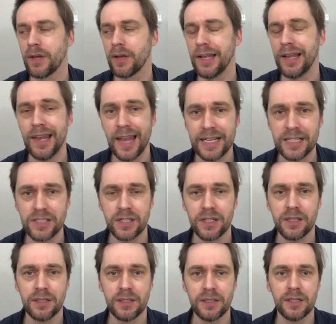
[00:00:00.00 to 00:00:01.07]

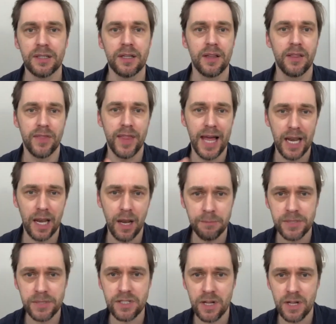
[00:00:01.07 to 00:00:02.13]
later, that lump
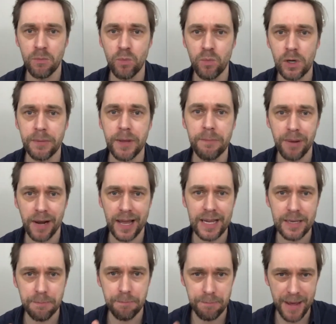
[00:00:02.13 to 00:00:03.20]
sum will be
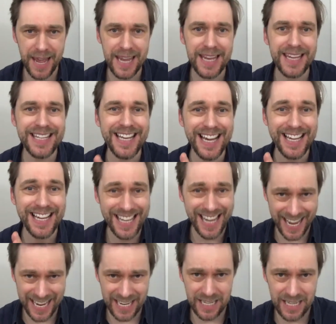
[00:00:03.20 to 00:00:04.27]
paid
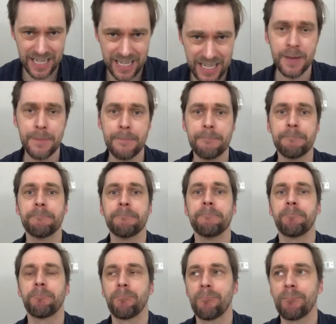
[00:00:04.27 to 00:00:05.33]
again,
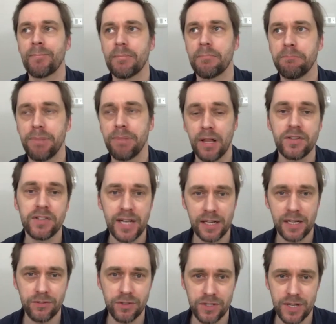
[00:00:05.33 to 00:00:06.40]
plus an
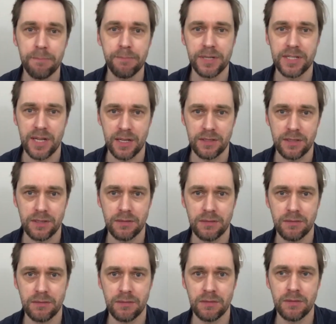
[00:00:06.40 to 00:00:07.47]
extra 10%.
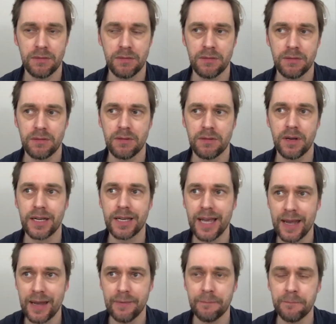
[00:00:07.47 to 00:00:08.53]

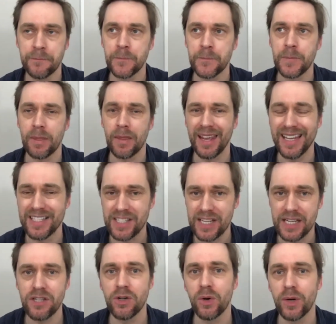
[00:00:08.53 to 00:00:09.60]
Again, it's
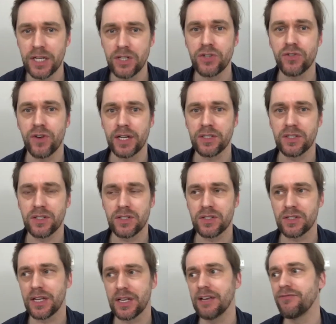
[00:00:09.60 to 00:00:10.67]
in your
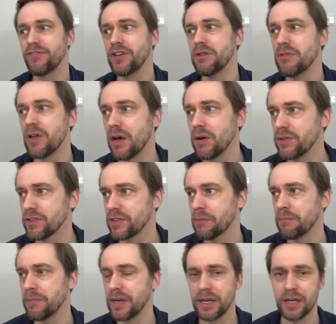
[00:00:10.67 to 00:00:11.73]
interests if you know
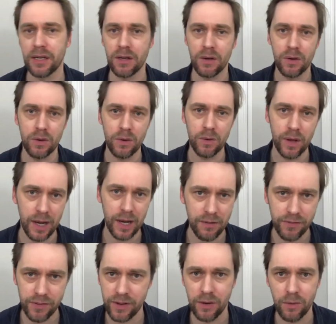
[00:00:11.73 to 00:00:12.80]
somebody who
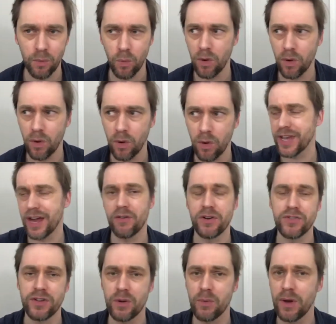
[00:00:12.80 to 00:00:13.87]
lives in the
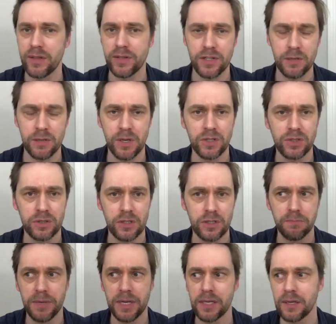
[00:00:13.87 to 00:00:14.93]
territory where this commercial is
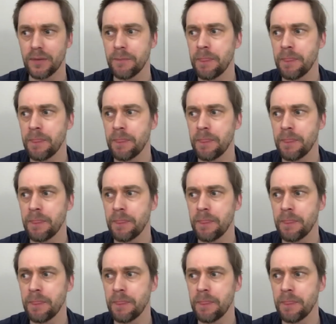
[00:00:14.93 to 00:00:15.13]
being